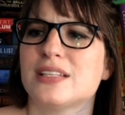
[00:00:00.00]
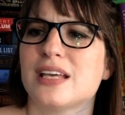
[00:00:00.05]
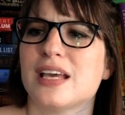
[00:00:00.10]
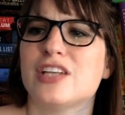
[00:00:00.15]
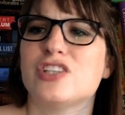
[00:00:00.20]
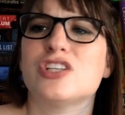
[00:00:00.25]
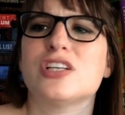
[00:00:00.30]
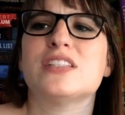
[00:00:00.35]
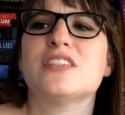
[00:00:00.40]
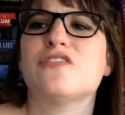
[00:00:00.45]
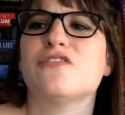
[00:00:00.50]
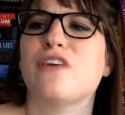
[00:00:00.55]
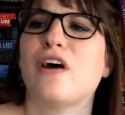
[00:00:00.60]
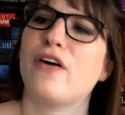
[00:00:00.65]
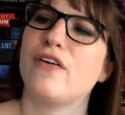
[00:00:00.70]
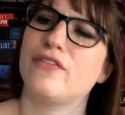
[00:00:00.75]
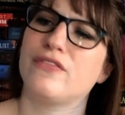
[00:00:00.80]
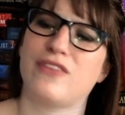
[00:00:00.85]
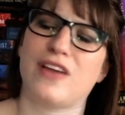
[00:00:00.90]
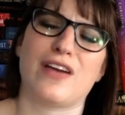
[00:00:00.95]
just
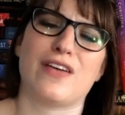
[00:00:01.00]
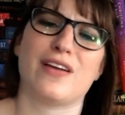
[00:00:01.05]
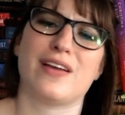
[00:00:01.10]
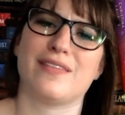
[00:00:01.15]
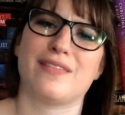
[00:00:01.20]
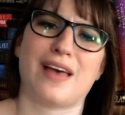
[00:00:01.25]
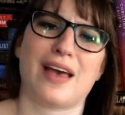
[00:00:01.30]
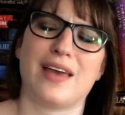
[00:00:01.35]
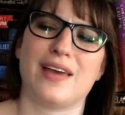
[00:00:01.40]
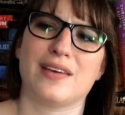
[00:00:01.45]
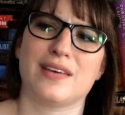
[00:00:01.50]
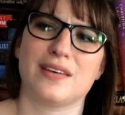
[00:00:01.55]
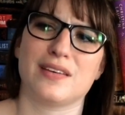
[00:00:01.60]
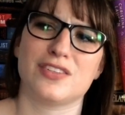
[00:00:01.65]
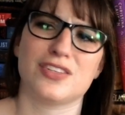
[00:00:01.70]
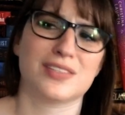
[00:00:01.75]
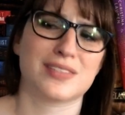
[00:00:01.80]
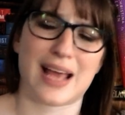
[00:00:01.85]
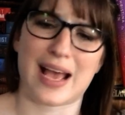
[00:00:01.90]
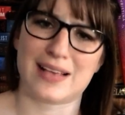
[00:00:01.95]
felt very like,
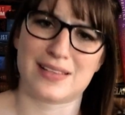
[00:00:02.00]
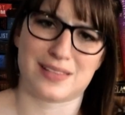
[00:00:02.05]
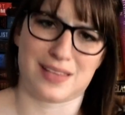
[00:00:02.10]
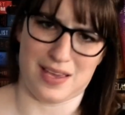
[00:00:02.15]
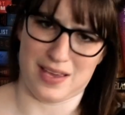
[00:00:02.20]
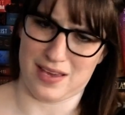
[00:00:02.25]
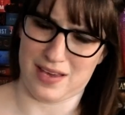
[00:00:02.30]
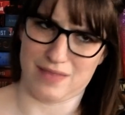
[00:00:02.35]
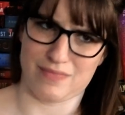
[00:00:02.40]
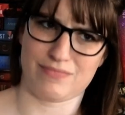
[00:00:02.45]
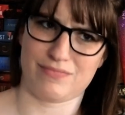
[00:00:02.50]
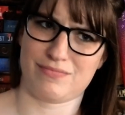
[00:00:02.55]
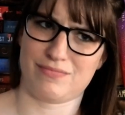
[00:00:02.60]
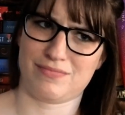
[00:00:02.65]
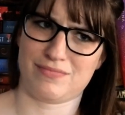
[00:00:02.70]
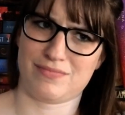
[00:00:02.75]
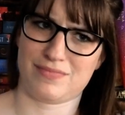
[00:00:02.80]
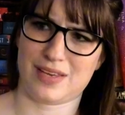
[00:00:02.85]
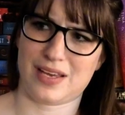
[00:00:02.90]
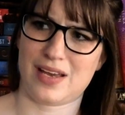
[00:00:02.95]
just ask him.
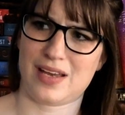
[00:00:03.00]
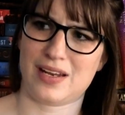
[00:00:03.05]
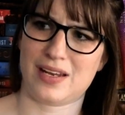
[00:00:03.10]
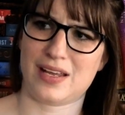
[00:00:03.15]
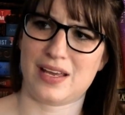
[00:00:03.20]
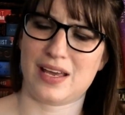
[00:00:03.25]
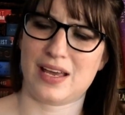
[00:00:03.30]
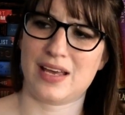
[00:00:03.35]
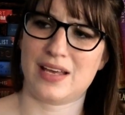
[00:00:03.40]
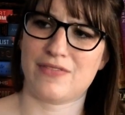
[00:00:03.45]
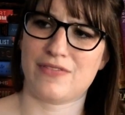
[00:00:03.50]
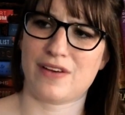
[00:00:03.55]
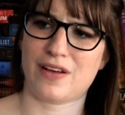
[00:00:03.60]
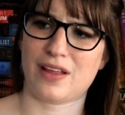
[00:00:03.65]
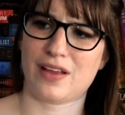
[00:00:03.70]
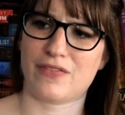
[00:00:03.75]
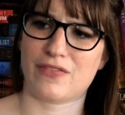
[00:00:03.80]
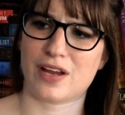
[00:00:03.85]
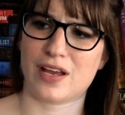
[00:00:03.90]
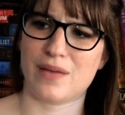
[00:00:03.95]
And it felt
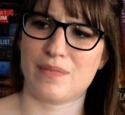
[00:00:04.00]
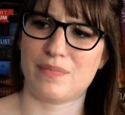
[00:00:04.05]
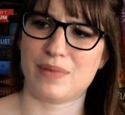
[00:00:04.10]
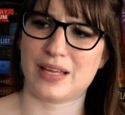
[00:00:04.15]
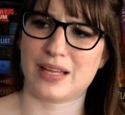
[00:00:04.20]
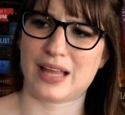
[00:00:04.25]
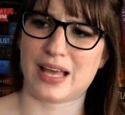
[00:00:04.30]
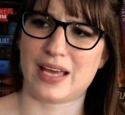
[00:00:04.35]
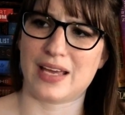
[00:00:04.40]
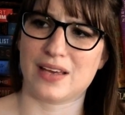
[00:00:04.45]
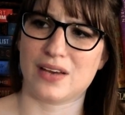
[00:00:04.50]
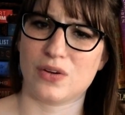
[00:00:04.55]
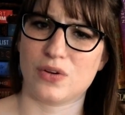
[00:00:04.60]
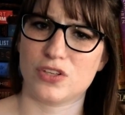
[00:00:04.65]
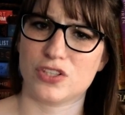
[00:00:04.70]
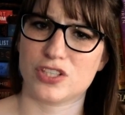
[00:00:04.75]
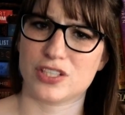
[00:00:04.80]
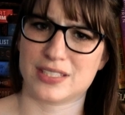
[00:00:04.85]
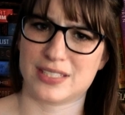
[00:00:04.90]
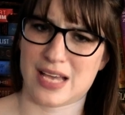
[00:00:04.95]
like for him be like,
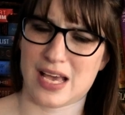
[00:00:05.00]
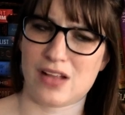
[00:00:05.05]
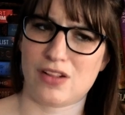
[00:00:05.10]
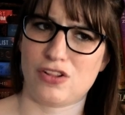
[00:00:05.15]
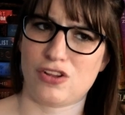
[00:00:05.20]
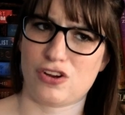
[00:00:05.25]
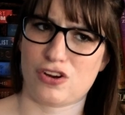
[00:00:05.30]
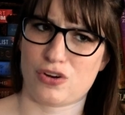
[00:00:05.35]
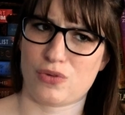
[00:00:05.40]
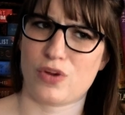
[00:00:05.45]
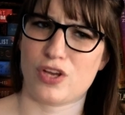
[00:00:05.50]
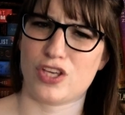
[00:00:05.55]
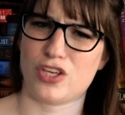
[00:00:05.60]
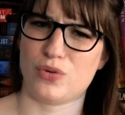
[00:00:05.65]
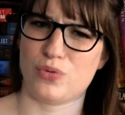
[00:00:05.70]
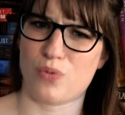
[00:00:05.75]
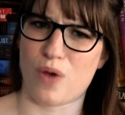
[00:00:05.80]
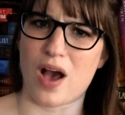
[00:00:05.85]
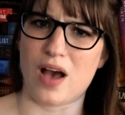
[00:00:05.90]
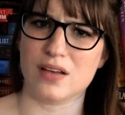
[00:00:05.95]
just tell her what
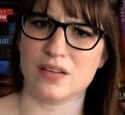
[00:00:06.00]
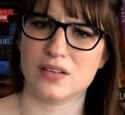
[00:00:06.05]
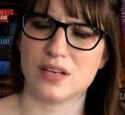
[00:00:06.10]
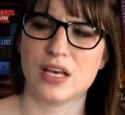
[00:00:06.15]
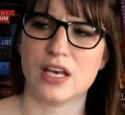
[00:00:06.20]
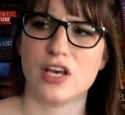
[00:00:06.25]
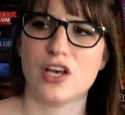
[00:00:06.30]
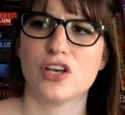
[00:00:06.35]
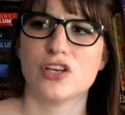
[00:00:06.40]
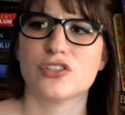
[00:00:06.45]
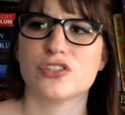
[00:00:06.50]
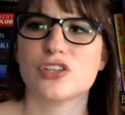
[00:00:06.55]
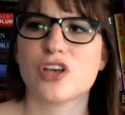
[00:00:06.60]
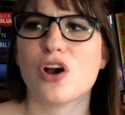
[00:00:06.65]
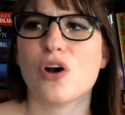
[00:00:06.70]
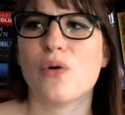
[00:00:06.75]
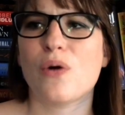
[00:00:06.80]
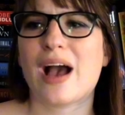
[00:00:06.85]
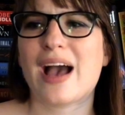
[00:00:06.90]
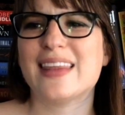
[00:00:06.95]
you want.
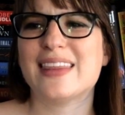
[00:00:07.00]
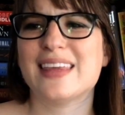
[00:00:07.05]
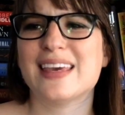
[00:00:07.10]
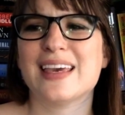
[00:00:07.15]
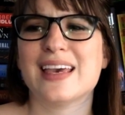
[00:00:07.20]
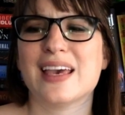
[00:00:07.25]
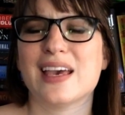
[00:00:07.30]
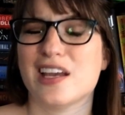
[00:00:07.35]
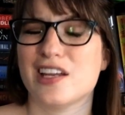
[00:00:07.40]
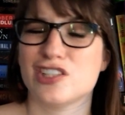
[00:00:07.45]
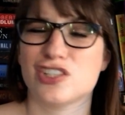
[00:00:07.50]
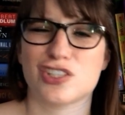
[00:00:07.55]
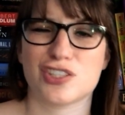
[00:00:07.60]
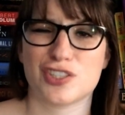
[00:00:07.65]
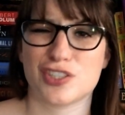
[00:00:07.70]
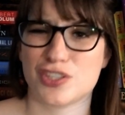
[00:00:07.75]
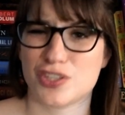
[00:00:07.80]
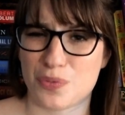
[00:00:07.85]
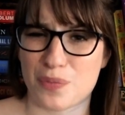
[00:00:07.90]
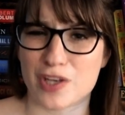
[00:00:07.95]
So I think it
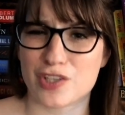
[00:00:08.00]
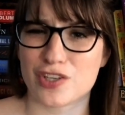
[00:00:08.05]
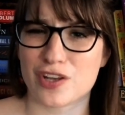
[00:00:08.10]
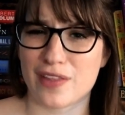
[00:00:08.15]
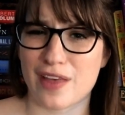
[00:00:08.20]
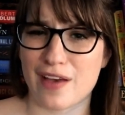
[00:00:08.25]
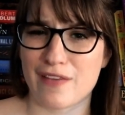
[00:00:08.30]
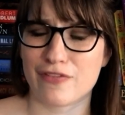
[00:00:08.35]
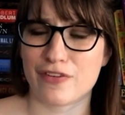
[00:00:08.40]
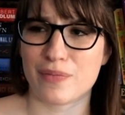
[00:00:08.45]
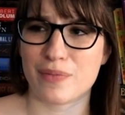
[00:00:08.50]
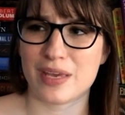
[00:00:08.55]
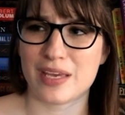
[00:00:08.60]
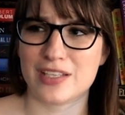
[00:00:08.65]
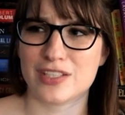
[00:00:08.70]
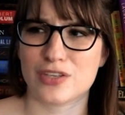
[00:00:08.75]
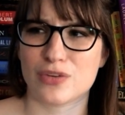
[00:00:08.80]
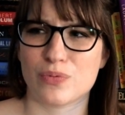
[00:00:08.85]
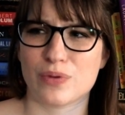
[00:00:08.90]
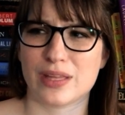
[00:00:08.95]
hinged too much on that for me
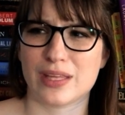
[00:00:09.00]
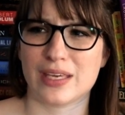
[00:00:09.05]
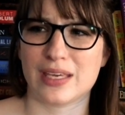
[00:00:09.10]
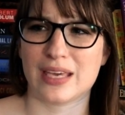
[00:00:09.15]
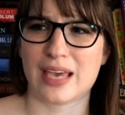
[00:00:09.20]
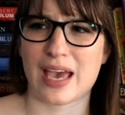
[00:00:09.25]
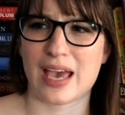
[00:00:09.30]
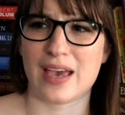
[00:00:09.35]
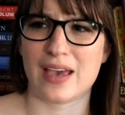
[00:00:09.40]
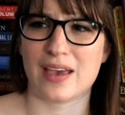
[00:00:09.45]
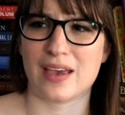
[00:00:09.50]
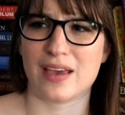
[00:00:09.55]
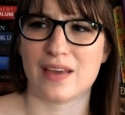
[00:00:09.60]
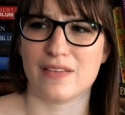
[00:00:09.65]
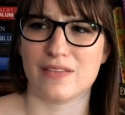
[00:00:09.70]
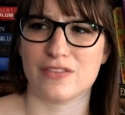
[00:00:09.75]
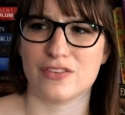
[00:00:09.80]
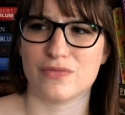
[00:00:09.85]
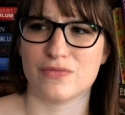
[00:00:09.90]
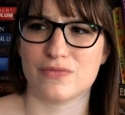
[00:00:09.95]
to really get
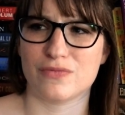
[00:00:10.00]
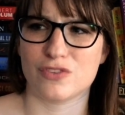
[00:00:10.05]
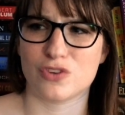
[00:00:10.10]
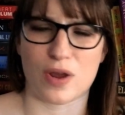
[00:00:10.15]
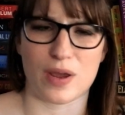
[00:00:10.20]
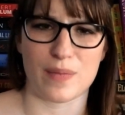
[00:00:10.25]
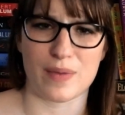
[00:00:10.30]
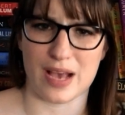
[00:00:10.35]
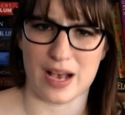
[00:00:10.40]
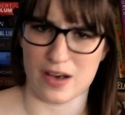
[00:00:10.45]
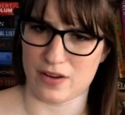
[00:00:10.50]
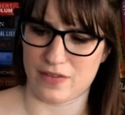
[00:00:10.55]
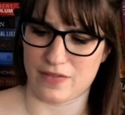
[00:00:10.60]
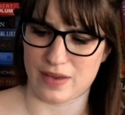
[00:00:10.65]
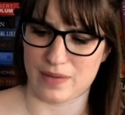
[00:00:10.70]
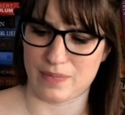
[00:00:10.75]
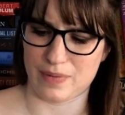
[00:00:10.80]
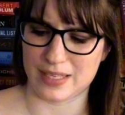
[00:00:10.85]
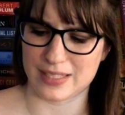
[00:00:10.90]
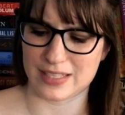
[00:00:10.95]
enjoyment out of
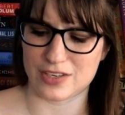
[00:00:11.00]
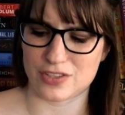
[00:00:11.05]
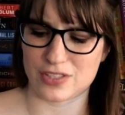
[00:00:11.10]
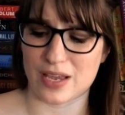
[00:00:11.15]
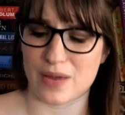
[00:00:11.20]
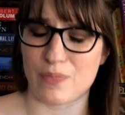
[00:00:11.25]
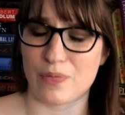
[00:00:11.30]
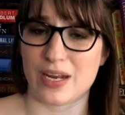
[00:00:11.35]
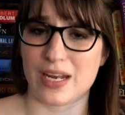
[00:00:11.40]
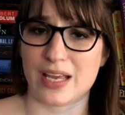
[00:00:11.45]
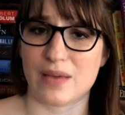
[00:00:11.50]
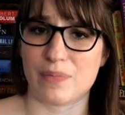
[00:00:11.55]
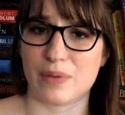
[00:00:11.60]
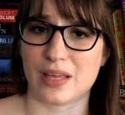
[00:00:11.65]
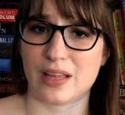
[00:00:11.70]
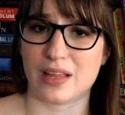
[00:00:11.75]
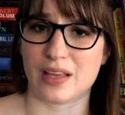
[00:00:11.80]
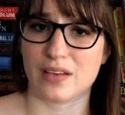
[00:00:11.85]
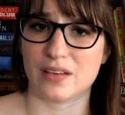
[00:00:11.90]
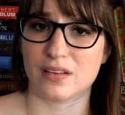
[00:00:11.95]
it, because I just kept reading it being
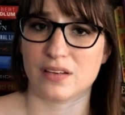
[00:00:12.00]
like,